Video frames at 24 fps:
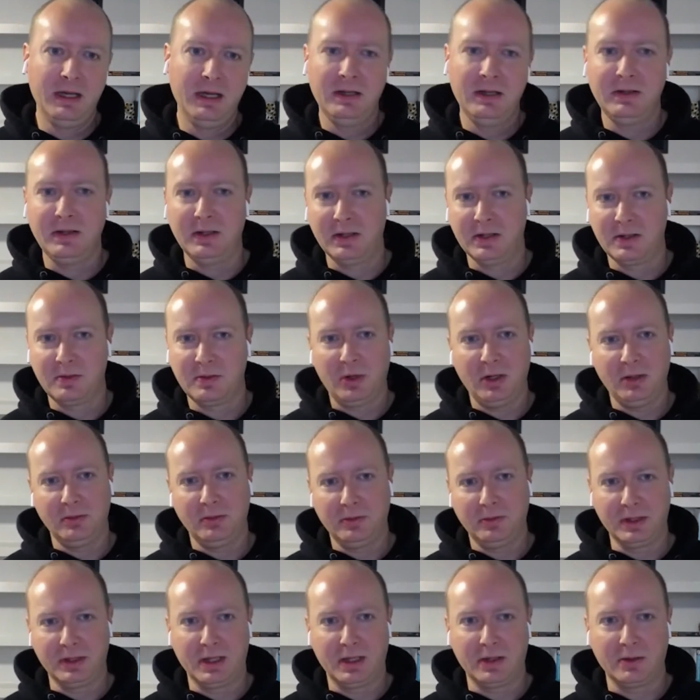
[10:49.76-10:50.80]
then it's
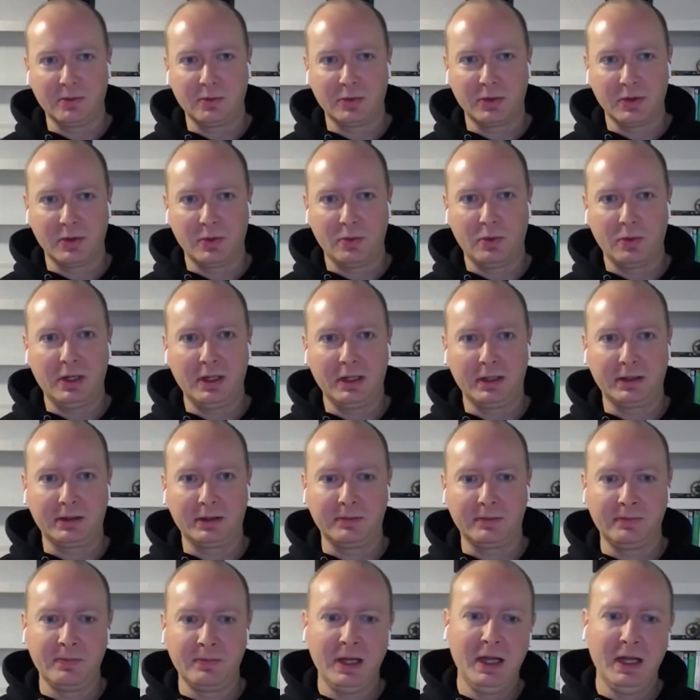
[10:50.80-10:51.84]
probably not worthwhile.
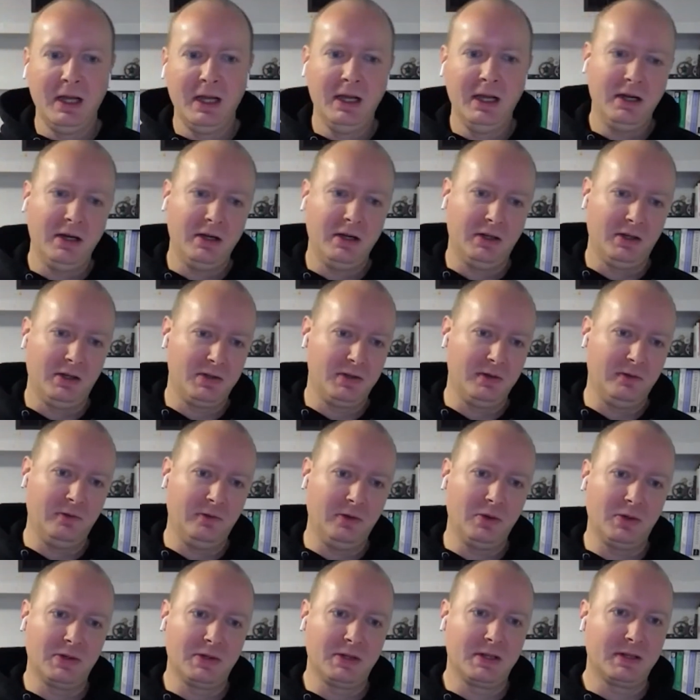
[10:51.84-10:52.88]
And I should
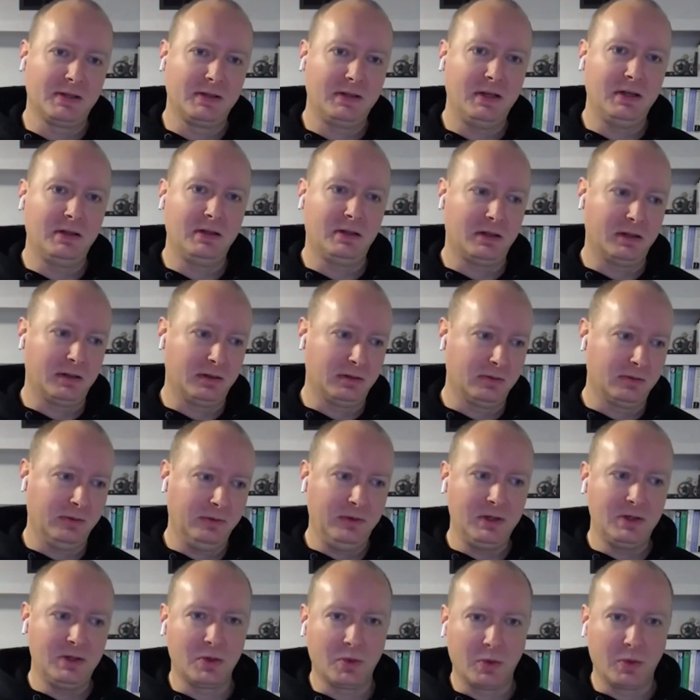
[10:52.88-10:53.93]
focus instead on
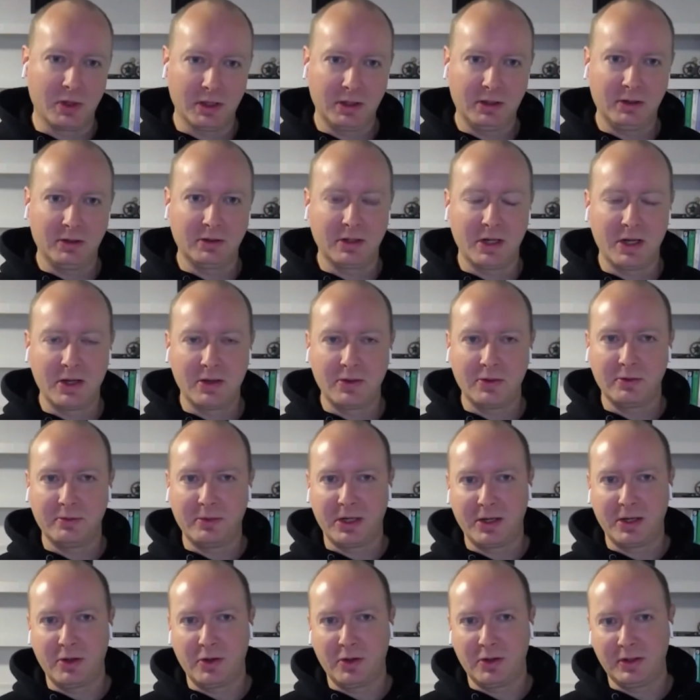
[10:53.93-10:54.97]
feature work or other
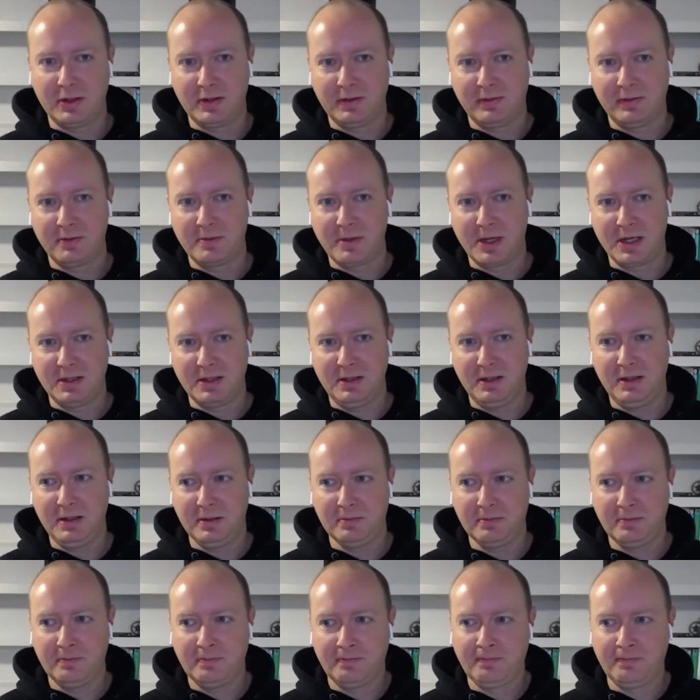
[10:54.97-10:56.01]
priorities for my
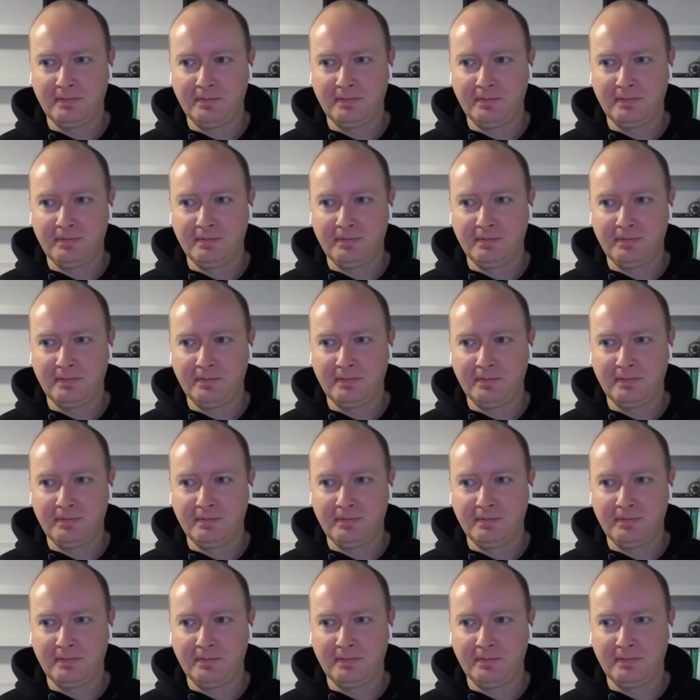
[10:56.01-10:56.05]
team.